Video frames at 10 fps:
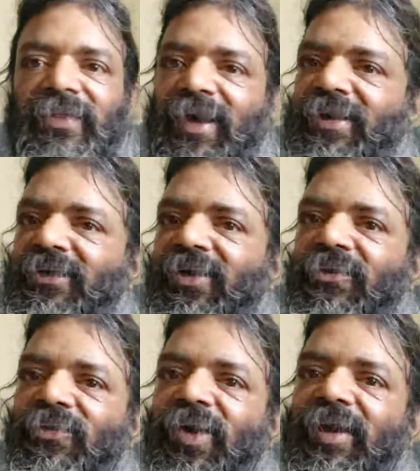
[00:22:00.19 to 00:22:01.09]
That is the
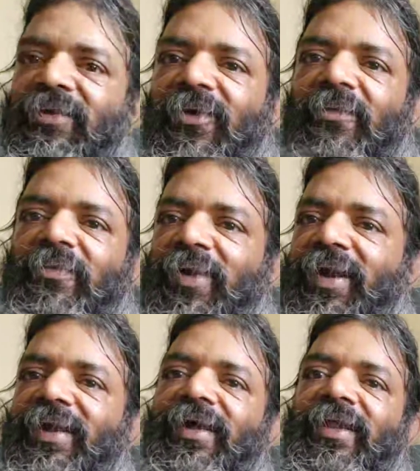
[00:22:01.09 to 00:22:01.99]
one
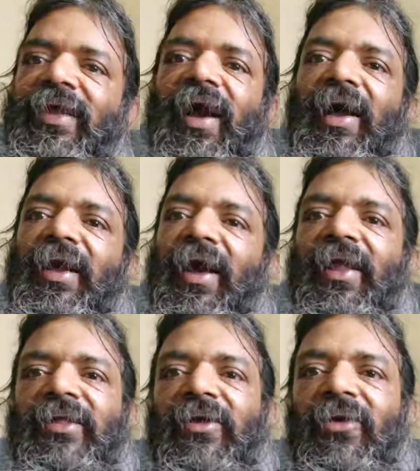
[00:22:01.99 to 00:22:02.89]
component, and
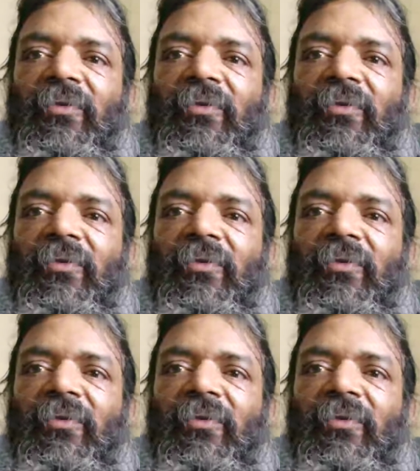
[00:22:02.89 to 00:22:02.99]
another